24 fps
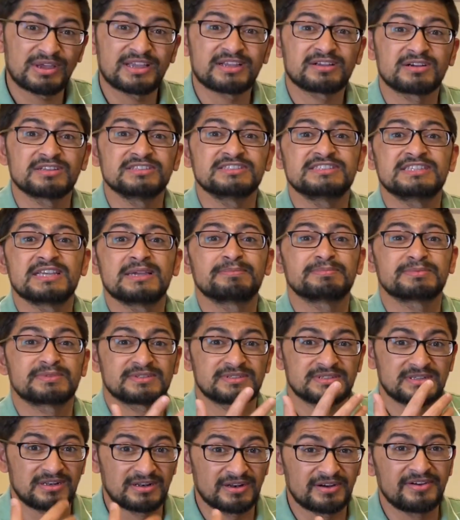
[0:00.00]

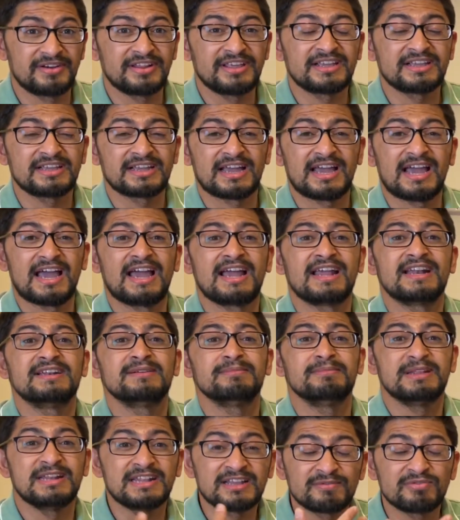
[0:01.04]
concept learning and
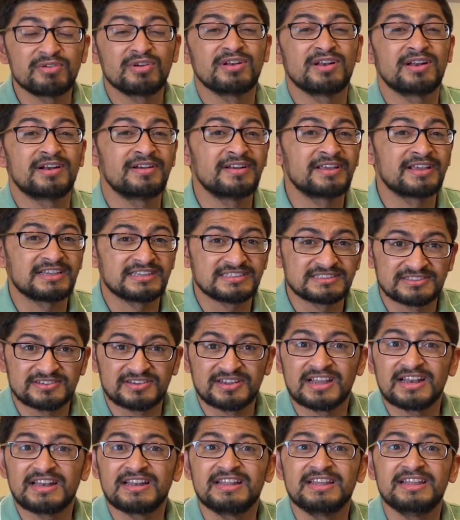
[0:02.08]
meaningful learning is
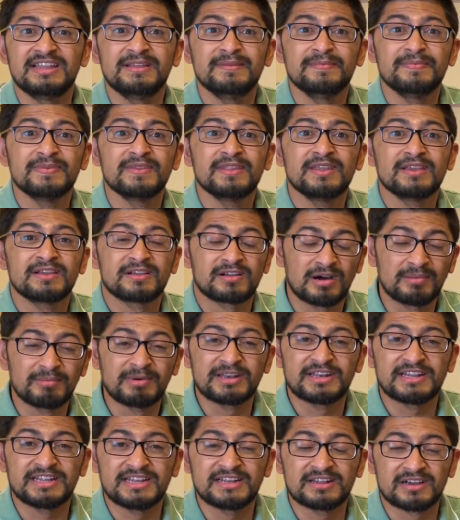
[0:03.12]
really
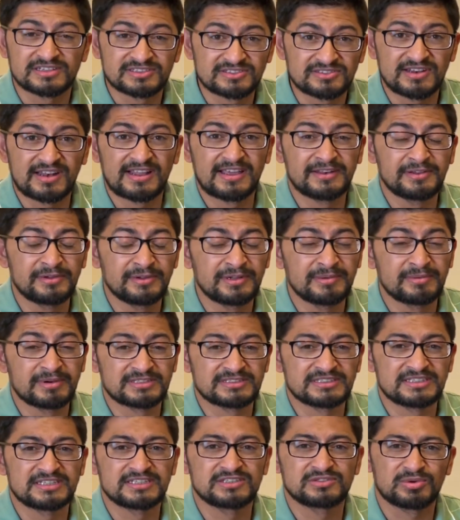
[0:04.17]
common in Australian
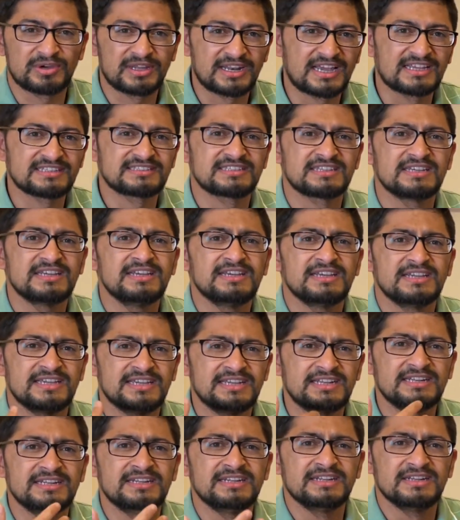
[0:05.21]
universities, whereas
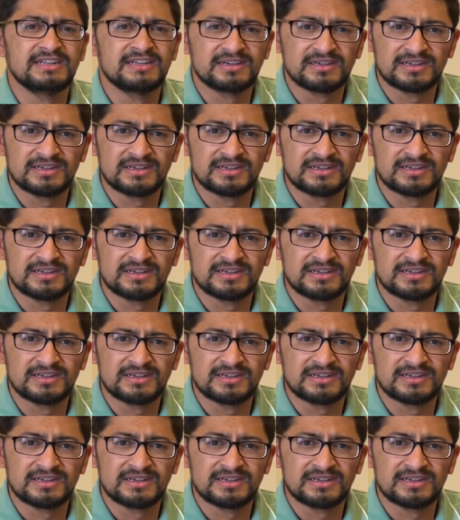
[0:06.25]
in